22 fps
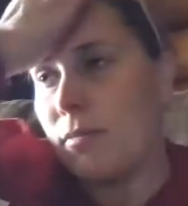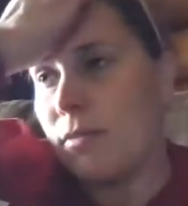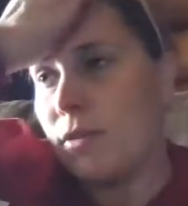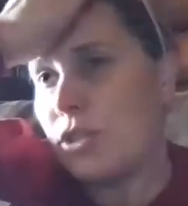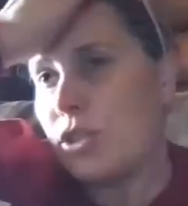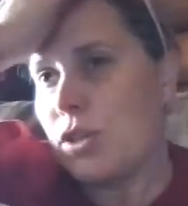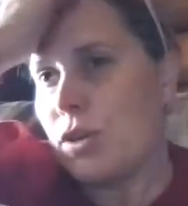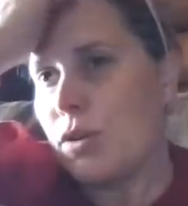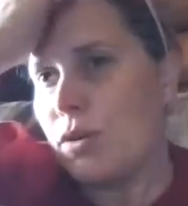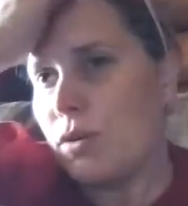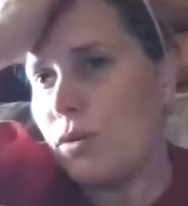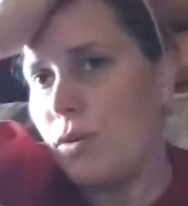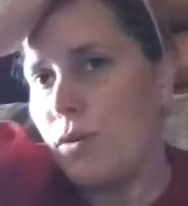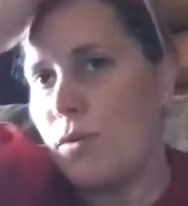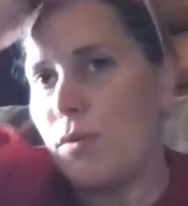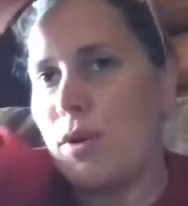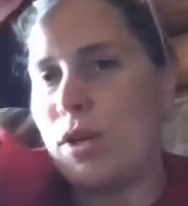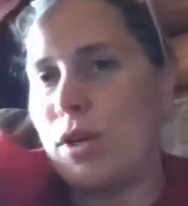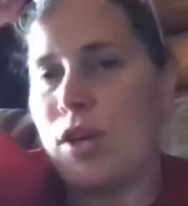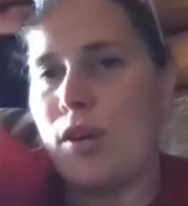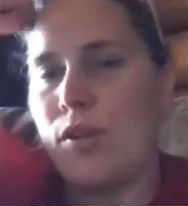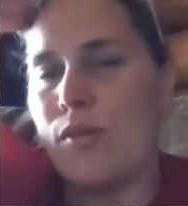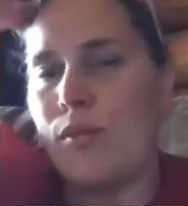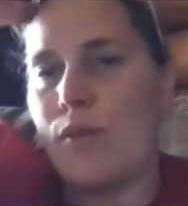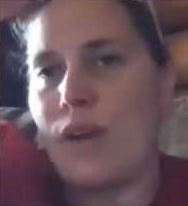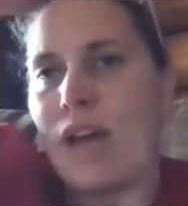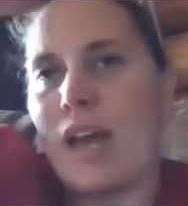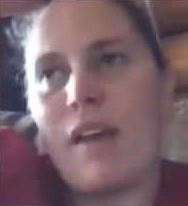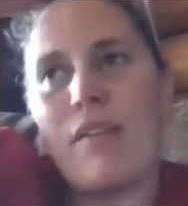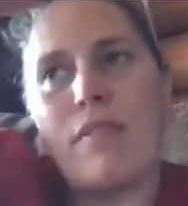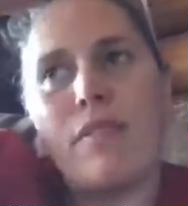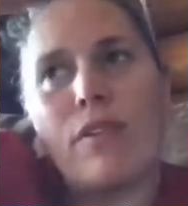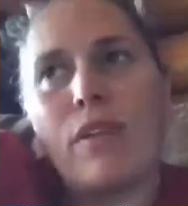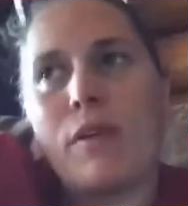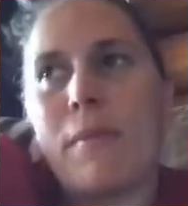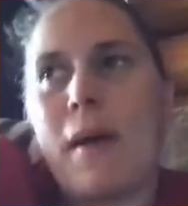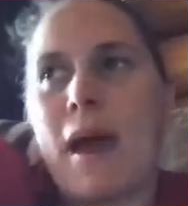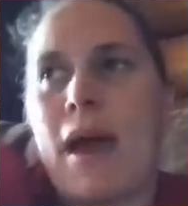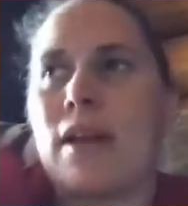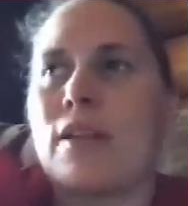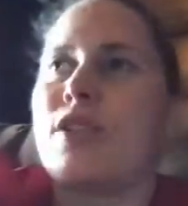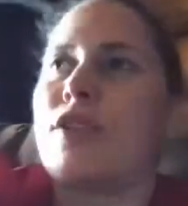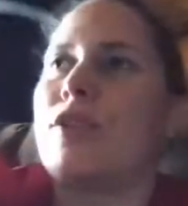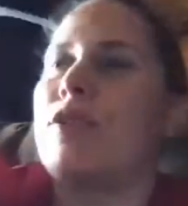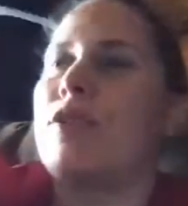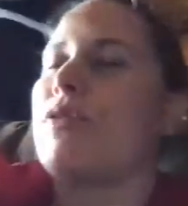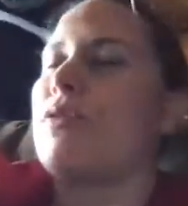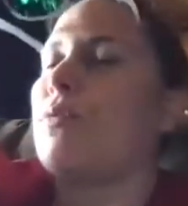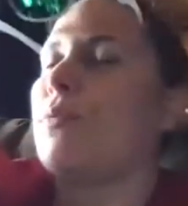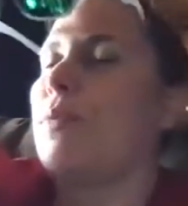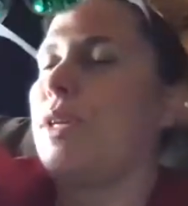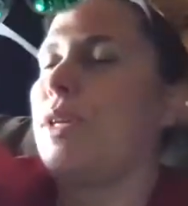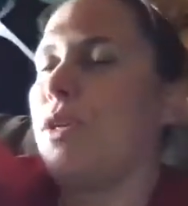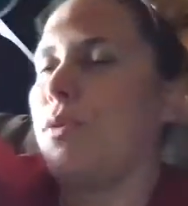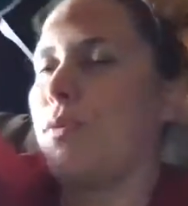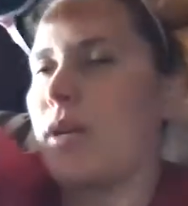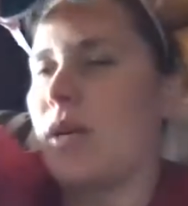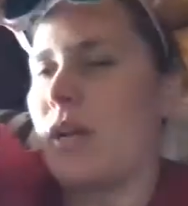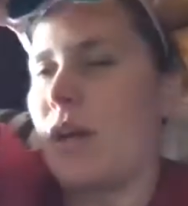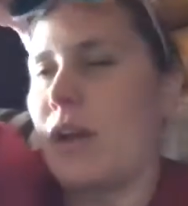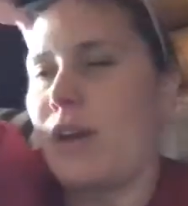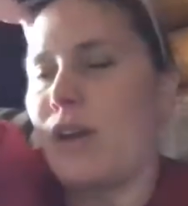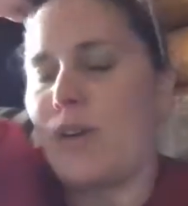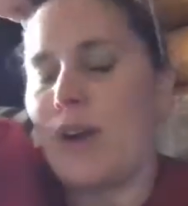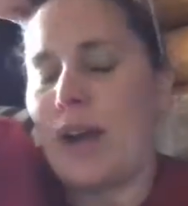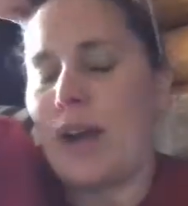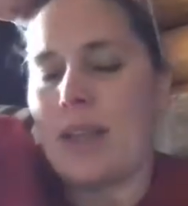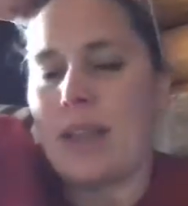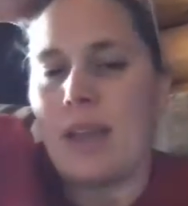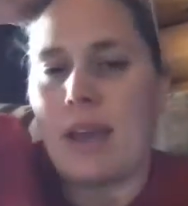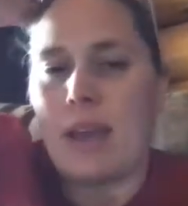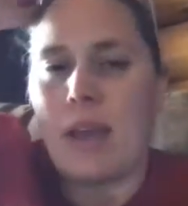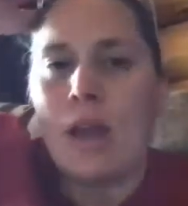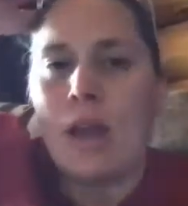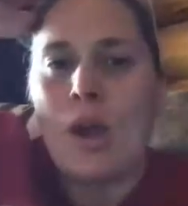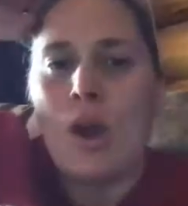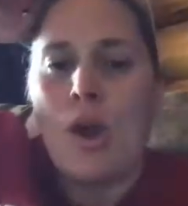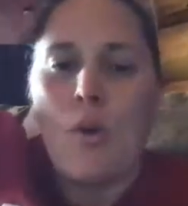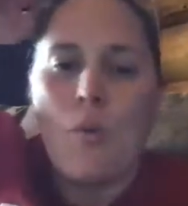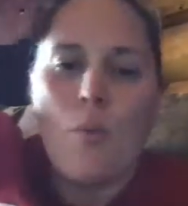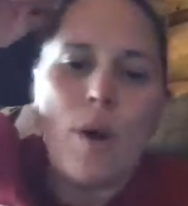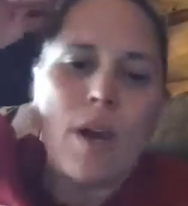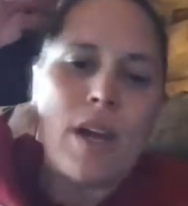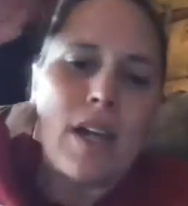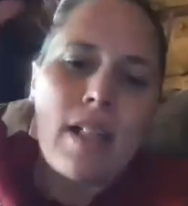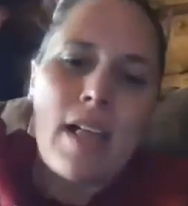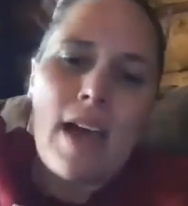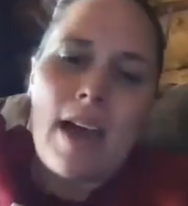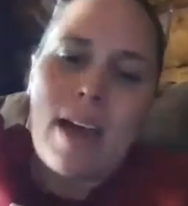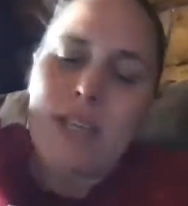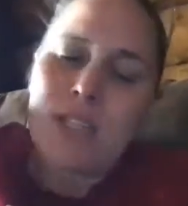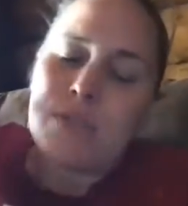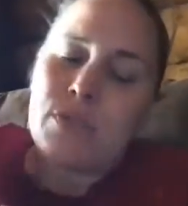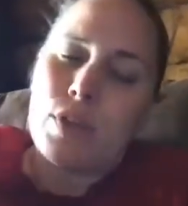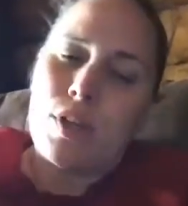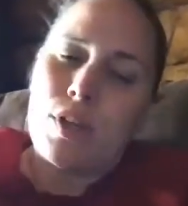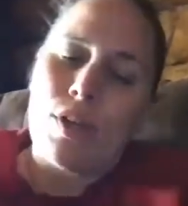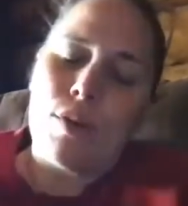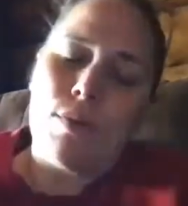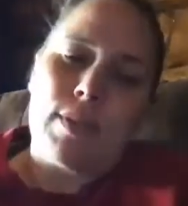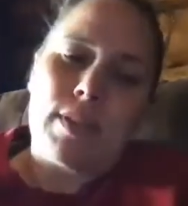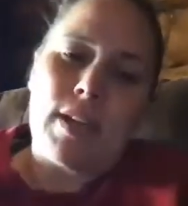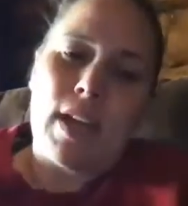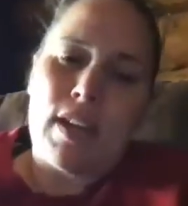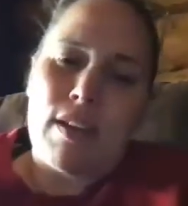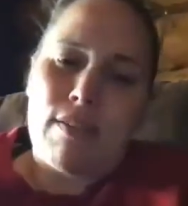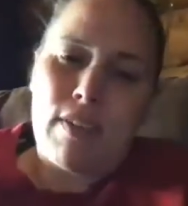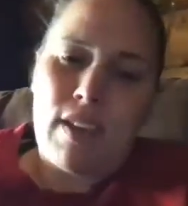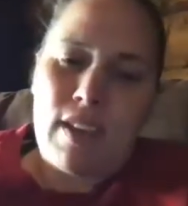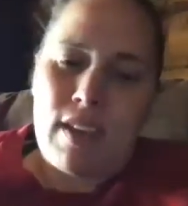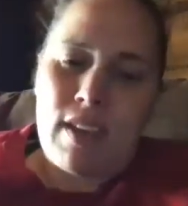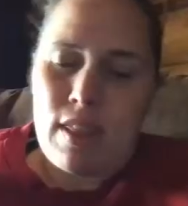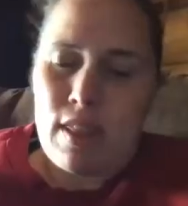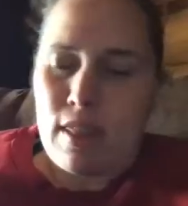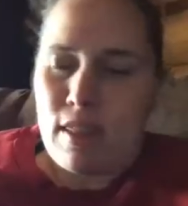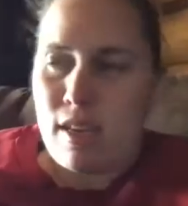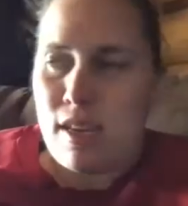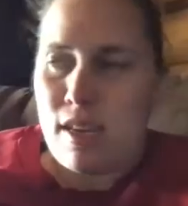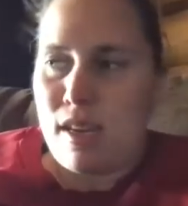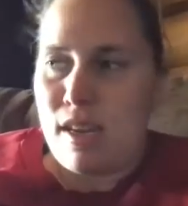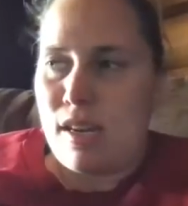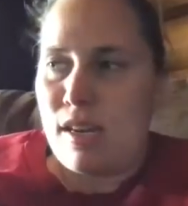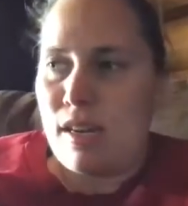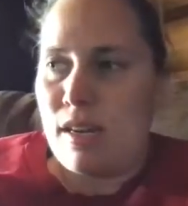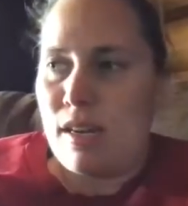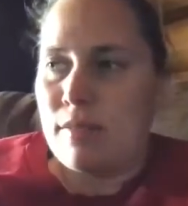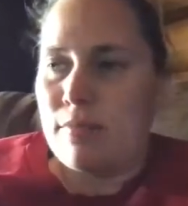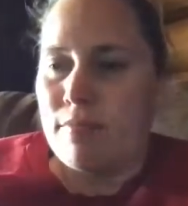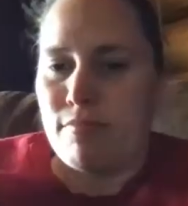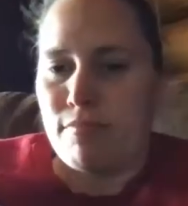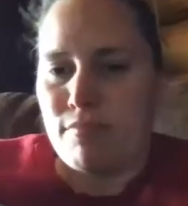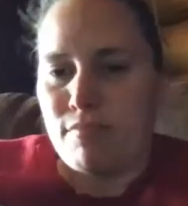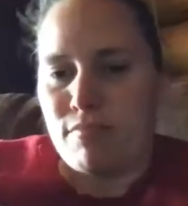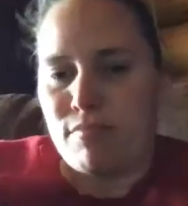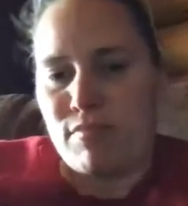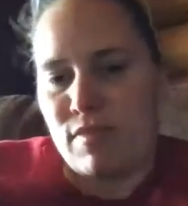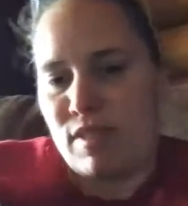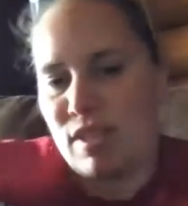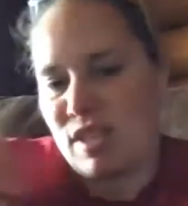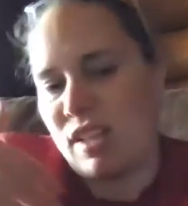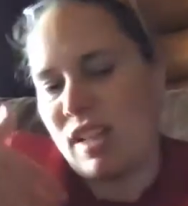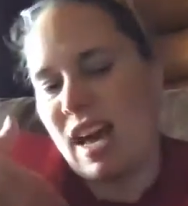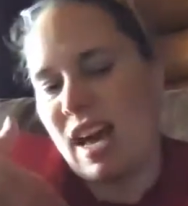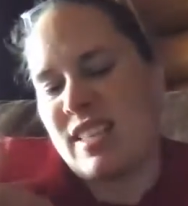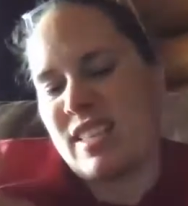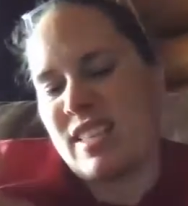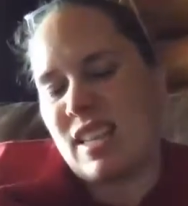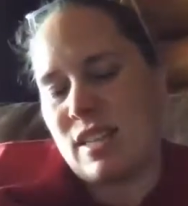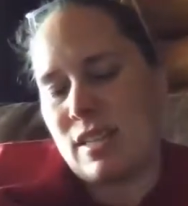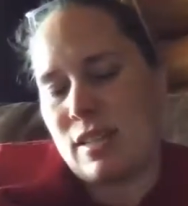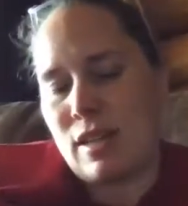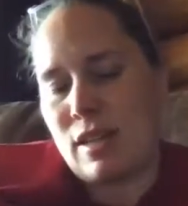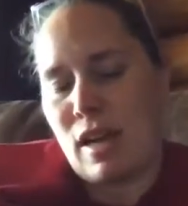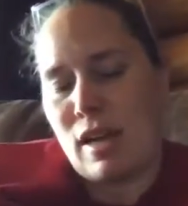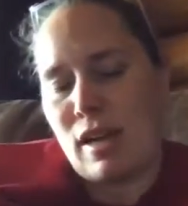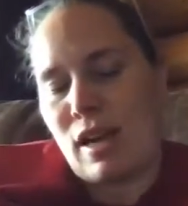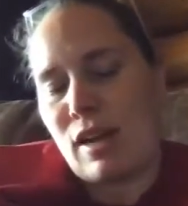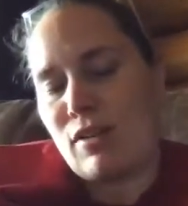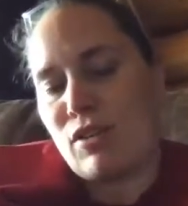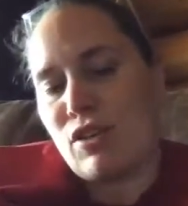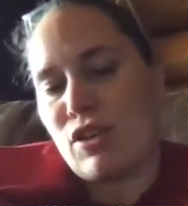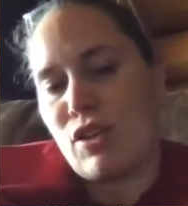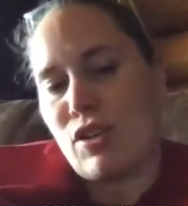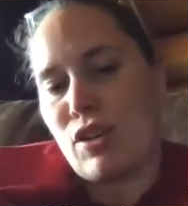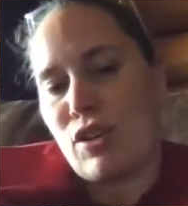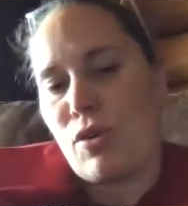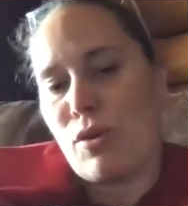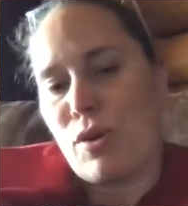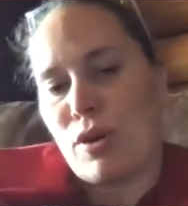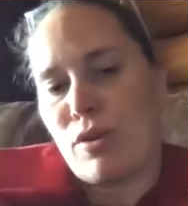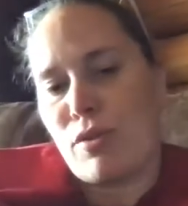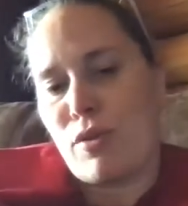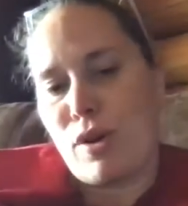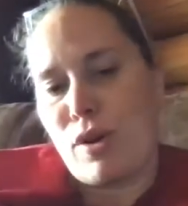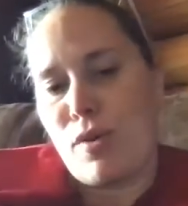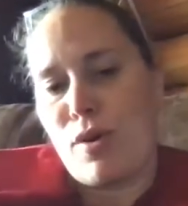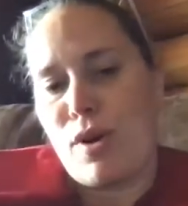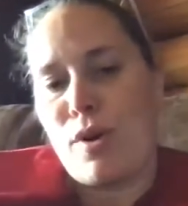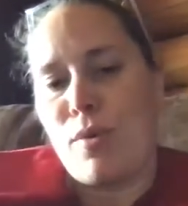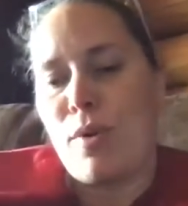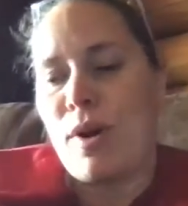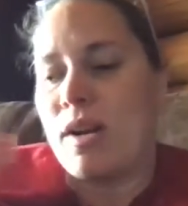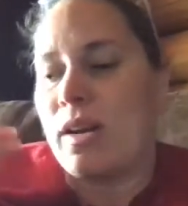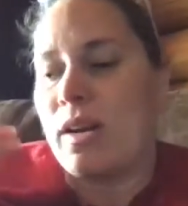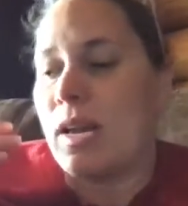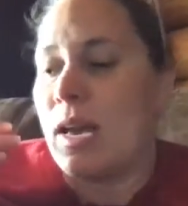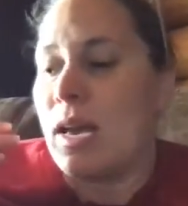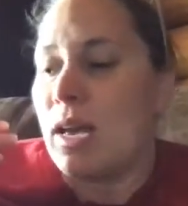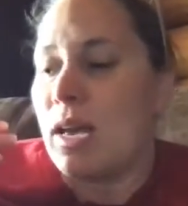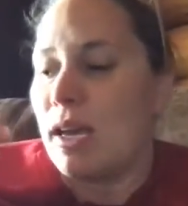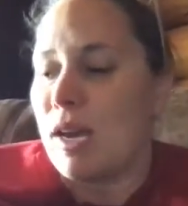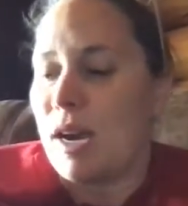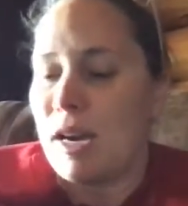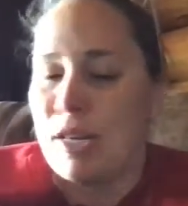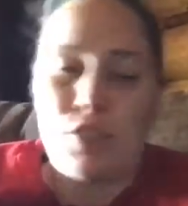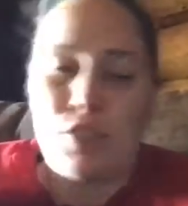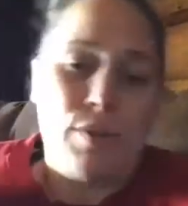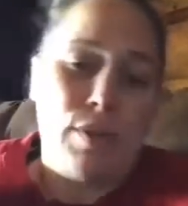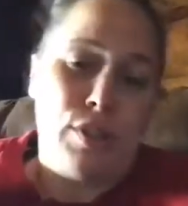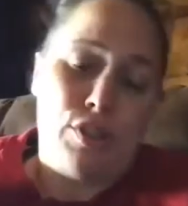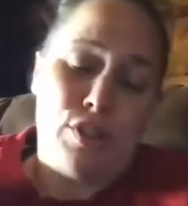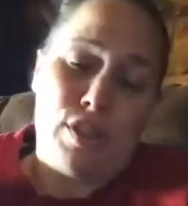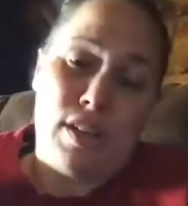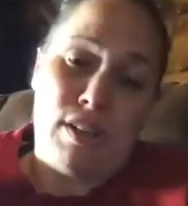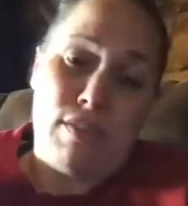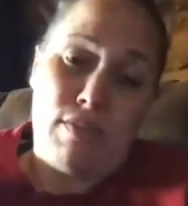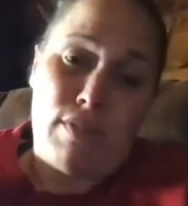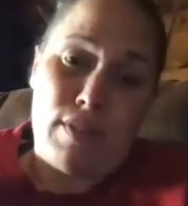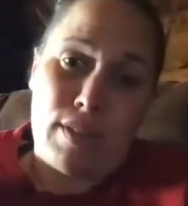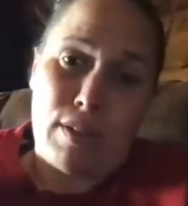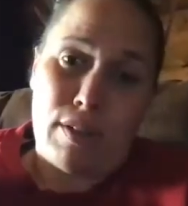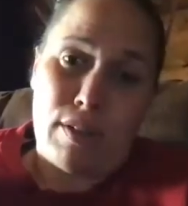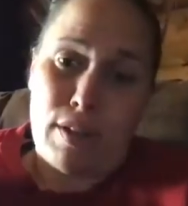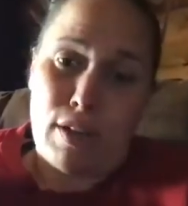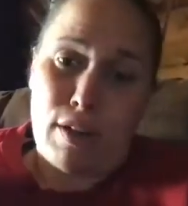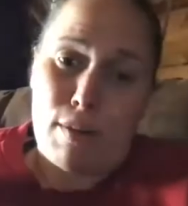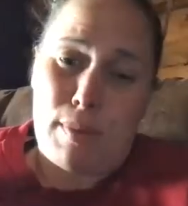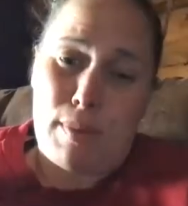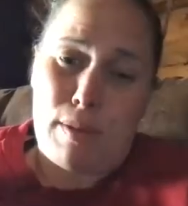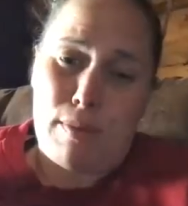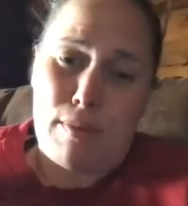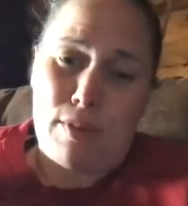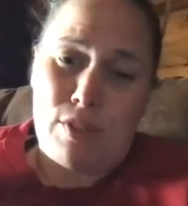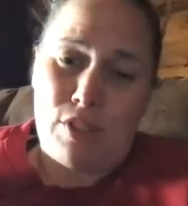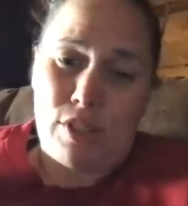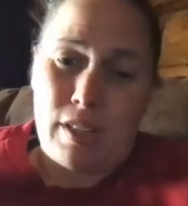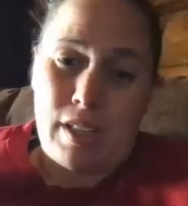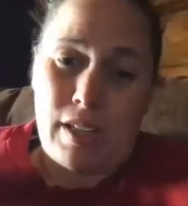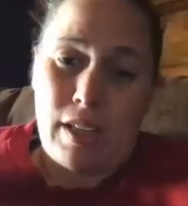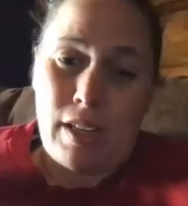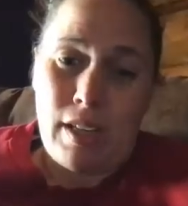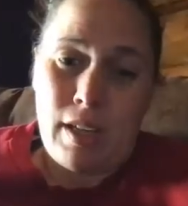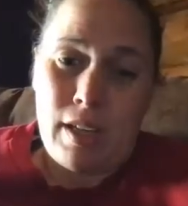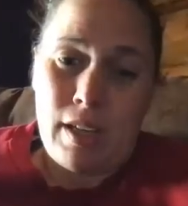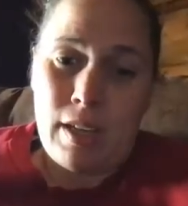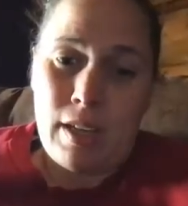So when you kind of look back to when you were an undergrad, like what class for you was kind of like the class that kind of turned the corner for you, or what got you interested in physical therapy originally?